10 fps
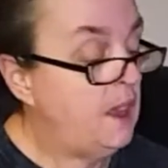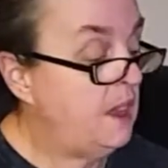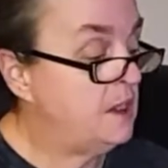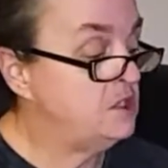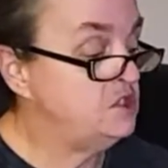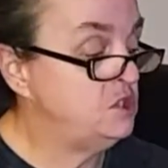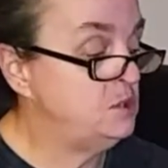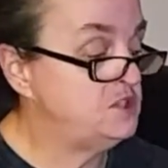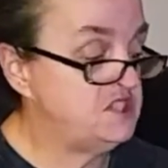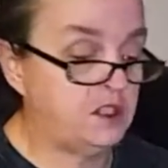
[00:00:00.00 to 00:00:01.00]
and
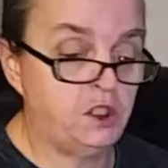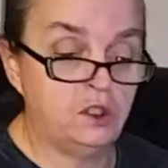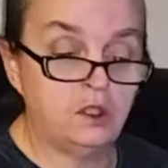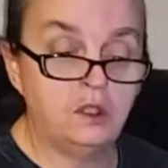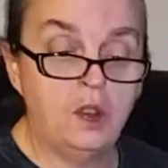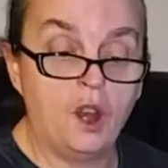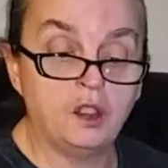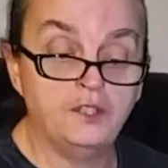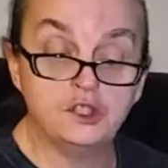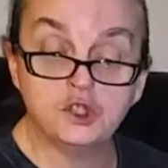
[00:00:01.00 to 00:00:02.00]
you stick your
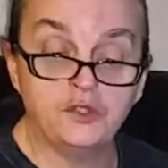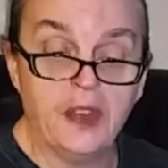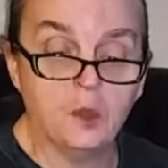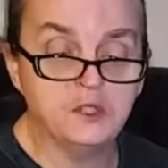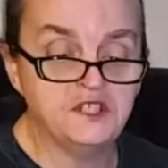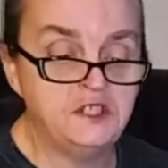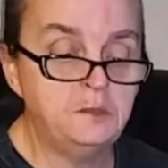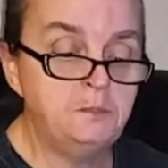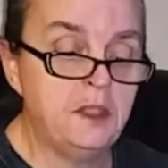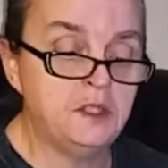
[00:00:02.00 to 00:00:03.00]
artificial flowers in them